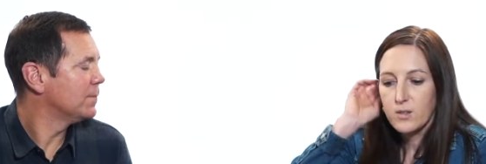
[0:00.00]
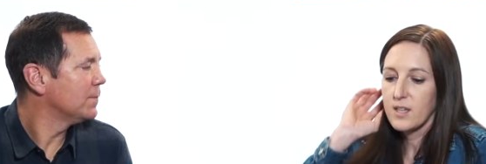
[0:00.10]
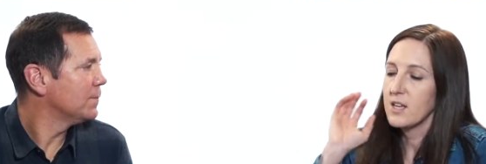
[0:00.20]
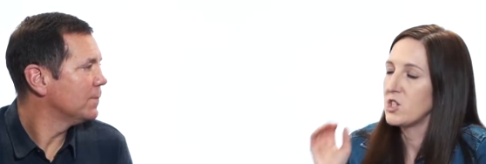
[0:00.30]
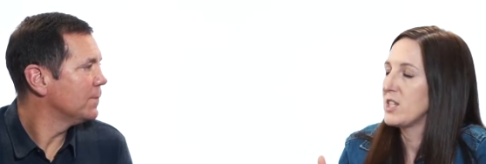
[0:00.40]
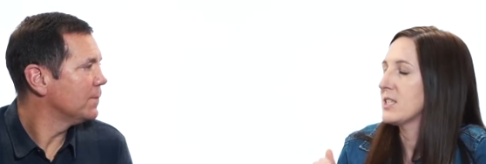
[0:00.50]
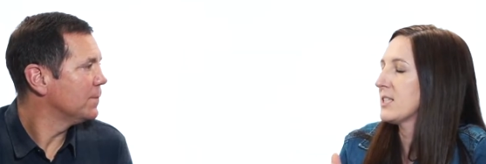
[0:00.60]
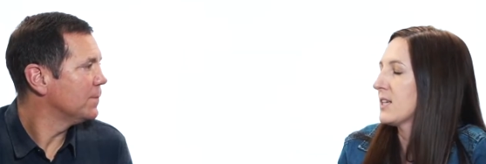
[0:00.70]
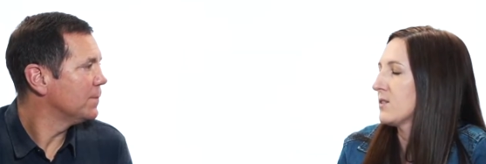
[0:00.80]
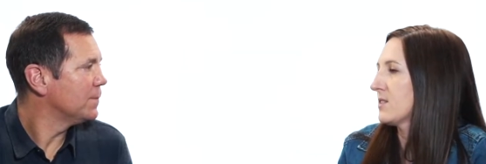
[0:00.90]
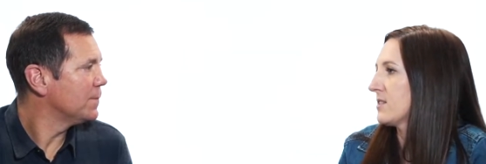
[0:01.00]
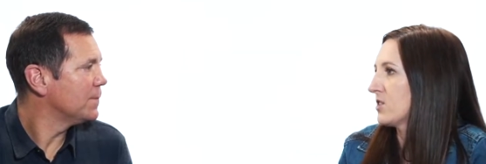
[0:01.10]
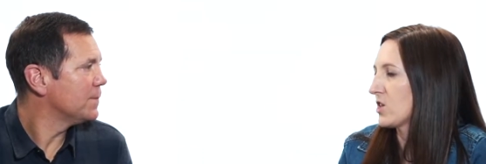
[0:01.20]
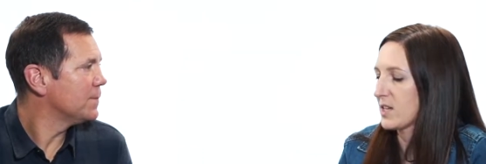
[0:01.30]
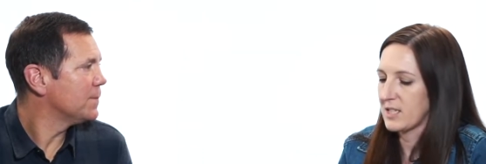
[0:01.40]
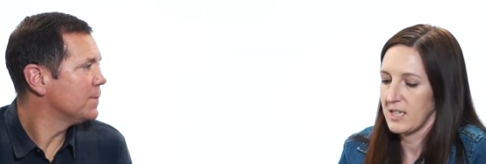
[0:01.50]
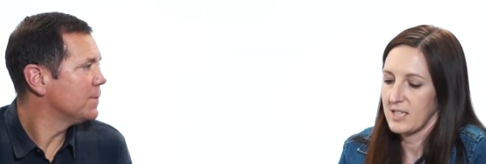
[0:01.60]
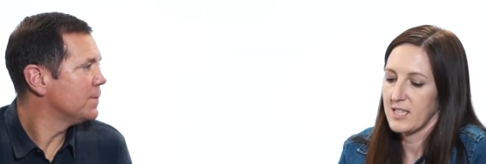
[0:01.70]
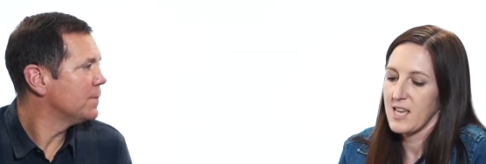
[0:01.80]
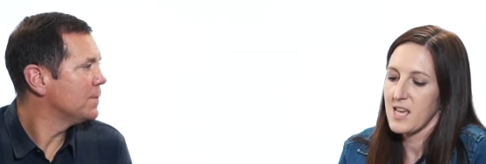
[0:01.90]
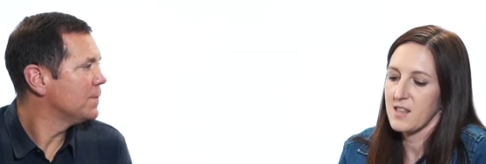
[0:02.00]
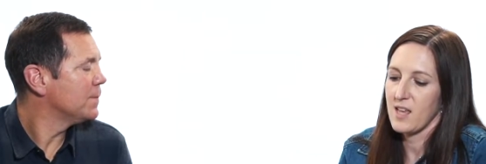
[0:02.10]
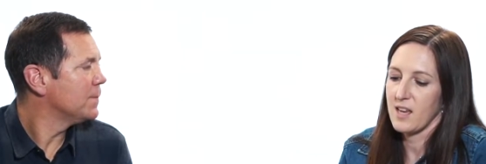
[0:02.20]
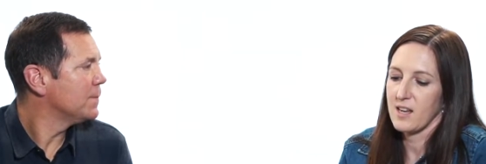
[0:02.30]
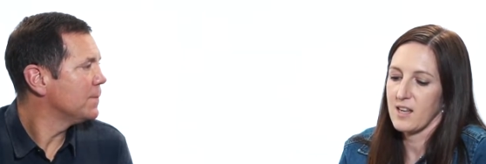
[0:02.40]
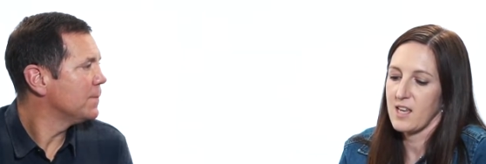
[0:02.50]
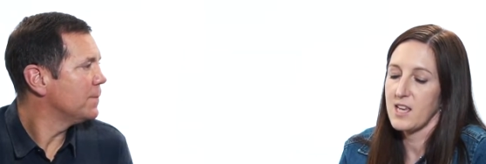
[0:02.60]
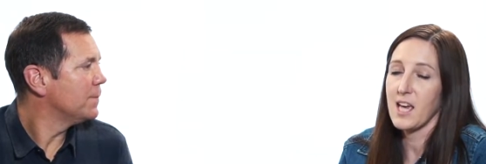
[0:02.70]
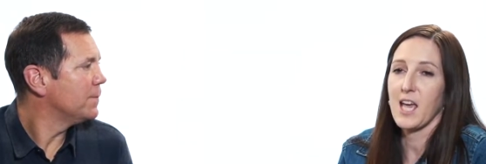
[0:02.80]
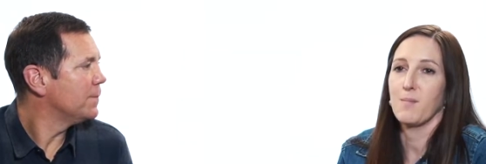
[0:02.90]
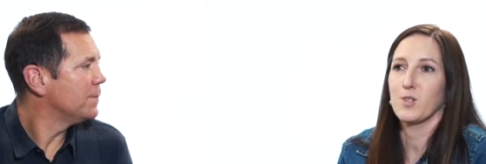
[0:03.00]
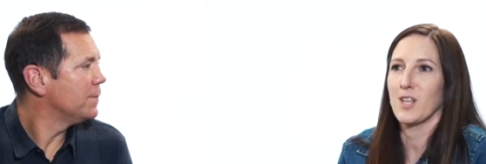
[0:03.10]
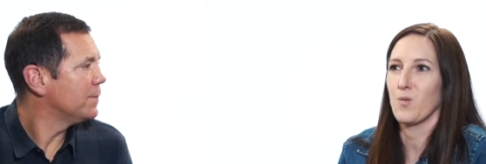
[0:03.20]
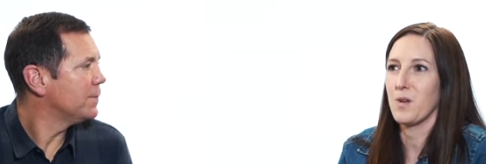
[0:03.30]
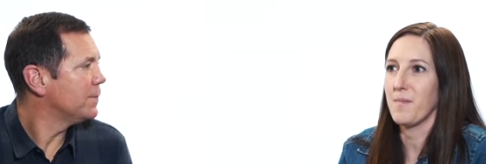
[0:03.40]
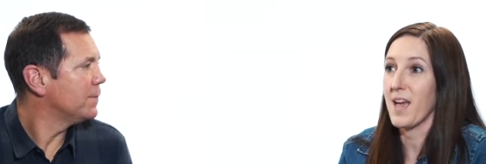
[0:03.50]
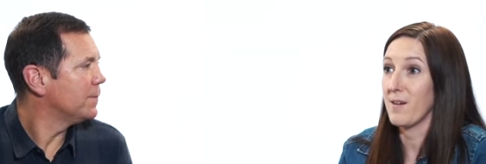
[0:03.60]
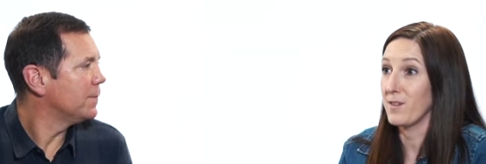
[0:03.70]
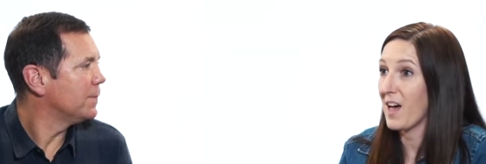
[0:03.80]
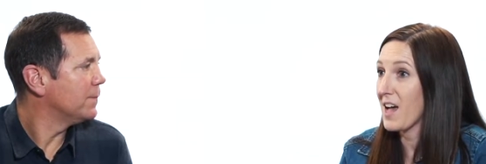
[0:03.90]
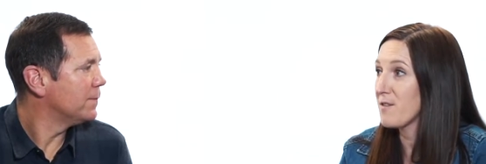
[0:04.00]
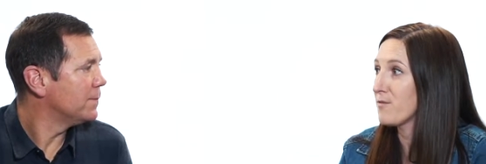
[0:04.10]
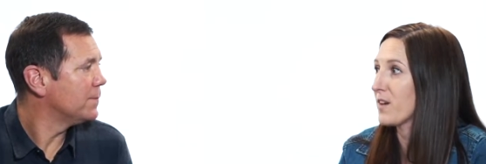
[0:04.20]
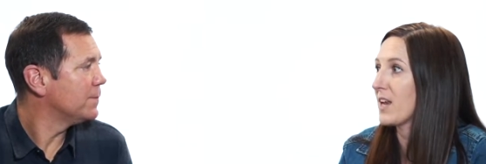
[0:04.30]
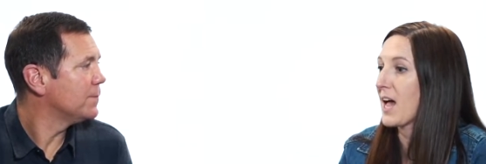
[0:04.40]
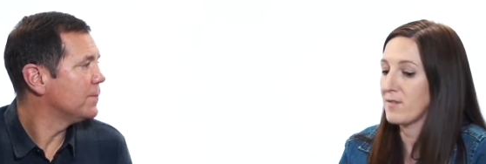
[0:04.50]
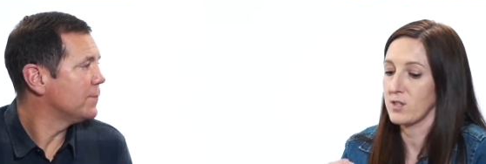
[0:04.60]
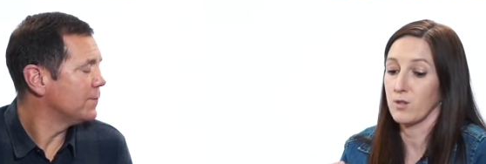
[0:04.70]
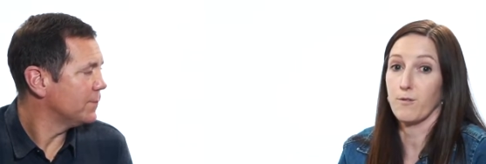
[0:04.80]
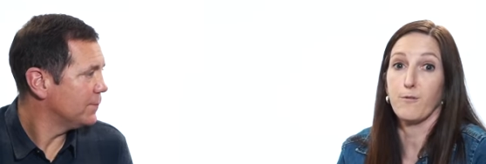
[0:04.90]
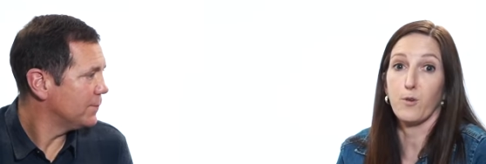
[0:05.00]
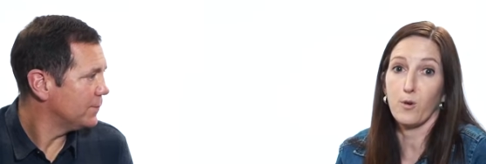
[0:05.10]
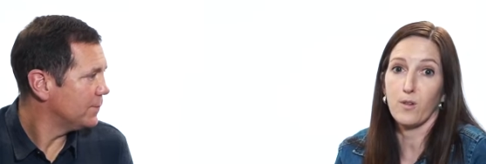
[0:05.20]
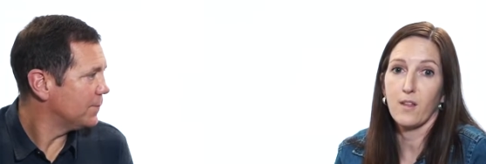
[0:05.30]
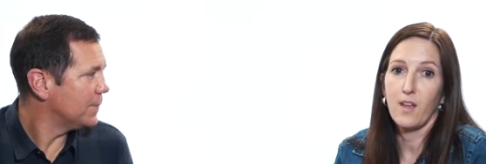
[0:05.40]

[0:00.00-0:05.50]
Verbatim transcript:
Speaker 1: you said, Jesus tells us in John 10 10 that he came so that we may have life and have it to the full.